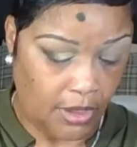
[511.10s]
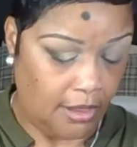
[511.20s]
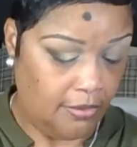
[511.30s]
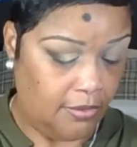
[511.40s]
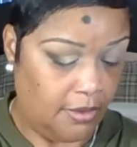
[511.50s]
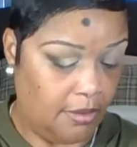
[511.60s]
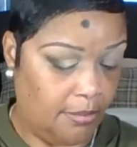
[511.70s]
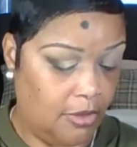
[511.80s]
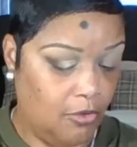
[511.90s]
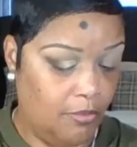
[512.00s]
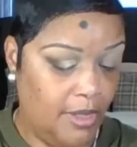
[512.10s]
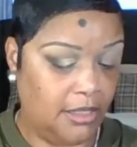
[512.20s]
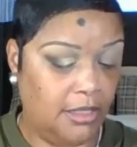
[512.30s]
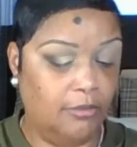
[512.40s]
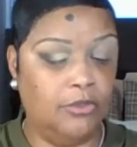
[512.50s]
Okay, then I'm going to go
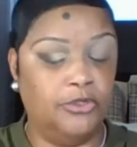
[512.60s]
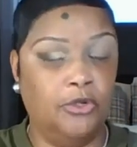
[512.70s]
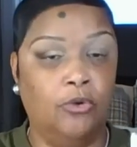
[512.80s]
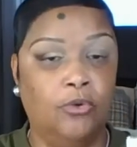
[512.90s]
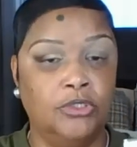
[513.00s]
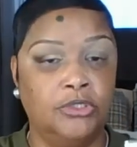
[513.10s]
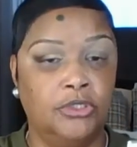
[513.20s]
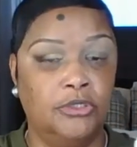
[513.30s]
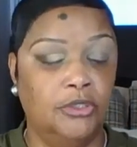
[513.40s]
back in with the orange